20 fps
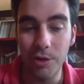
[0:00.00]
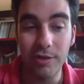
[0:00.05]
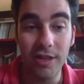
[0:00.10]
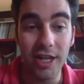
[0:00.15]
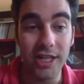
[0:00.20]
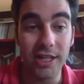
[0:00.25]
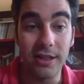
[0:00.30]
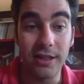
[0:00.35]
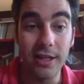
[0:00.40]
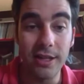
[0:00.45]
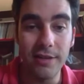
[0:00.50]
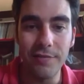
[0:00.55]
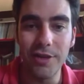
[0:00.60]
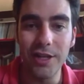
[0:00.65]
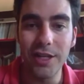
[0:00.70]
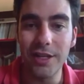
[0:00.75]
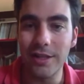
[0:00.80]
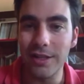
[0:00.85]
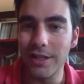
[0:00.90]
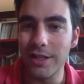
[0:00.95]
start
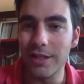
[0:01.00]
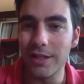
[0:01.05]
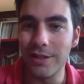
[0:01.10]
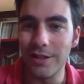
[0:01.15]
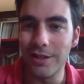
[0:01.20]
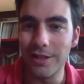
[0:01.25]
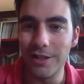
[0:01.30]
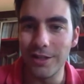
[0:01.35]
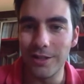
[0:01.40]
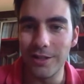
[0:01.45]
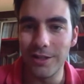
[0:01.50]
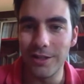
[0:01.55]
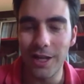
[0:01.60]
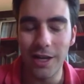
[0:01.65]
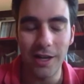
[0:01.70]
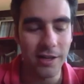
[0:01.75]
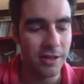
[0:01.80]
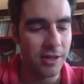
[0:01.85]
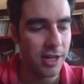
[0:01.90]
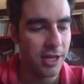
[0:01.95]
living in
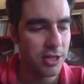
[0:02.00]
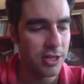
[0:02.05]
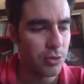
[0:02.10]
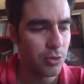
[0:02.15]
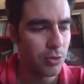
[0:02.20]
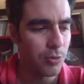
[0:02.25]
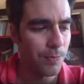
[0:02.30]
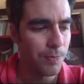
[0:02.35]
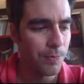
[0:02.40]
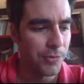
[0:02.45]
Alentejo.